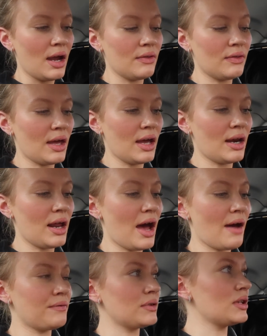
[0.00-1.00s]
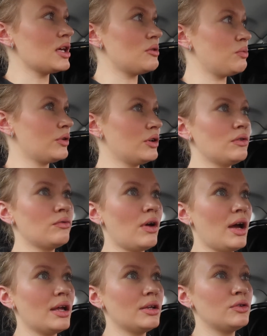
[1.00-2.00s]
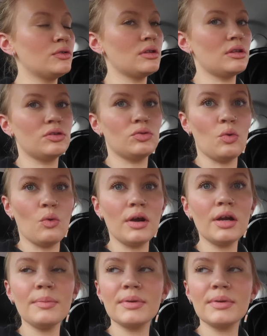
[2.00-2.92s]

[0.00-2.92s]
And then after this, we're gonna run to the store